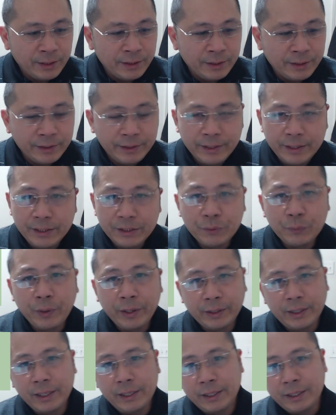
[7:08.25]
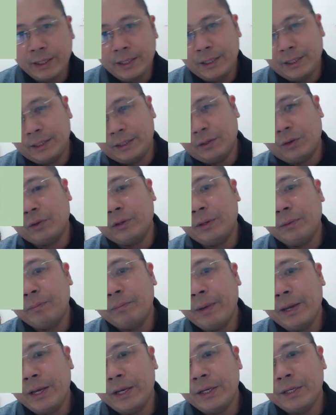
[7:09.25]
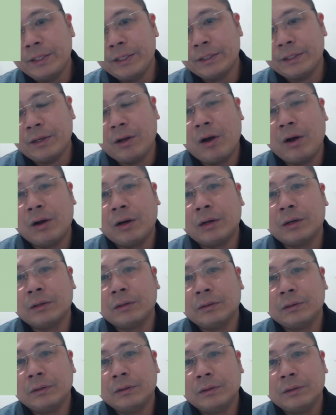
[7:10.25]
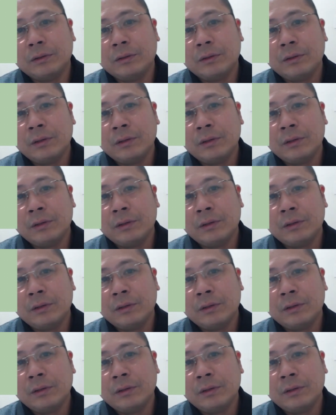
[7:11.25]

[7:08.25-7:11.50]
This rating is only based on